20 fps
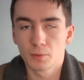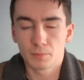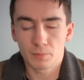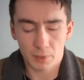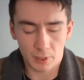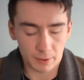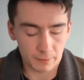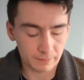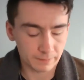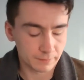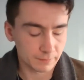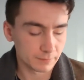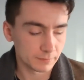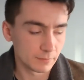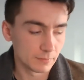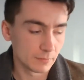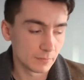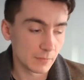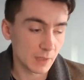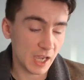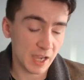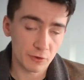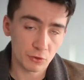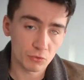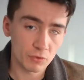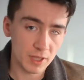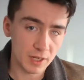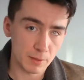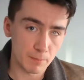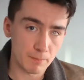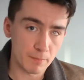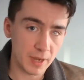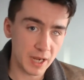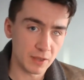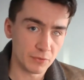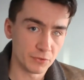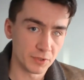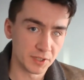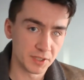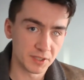But I'd already
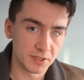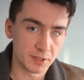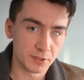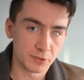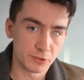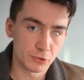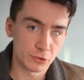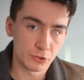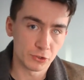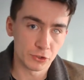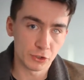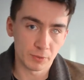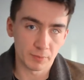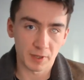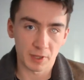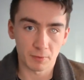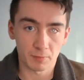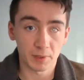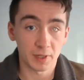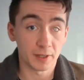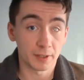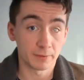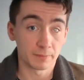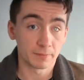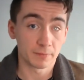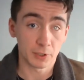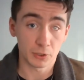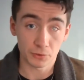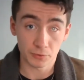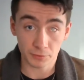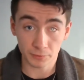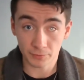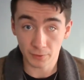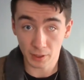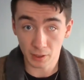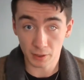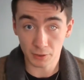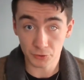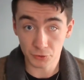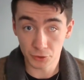made the decision to jump out of the plane. It was
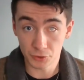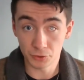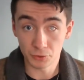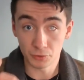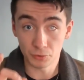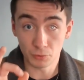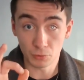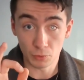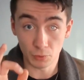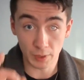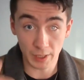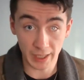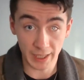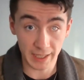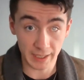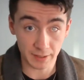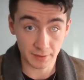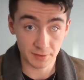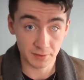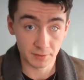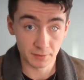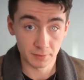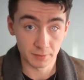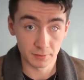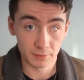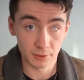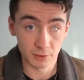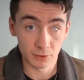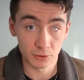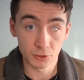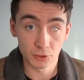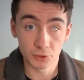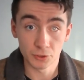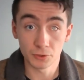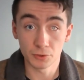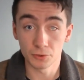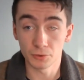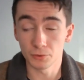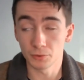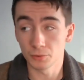far too late
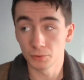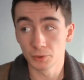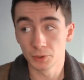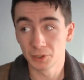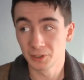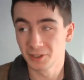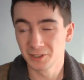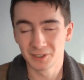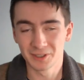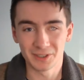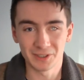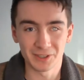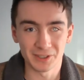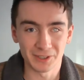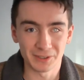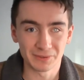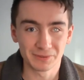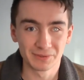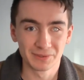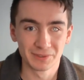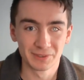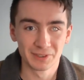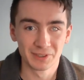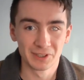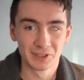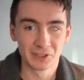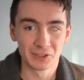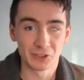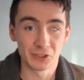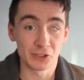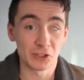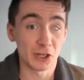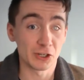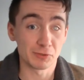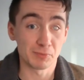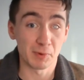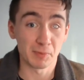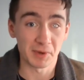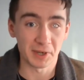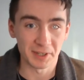to, to
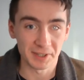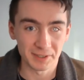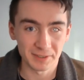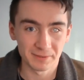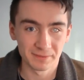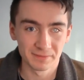change my mind.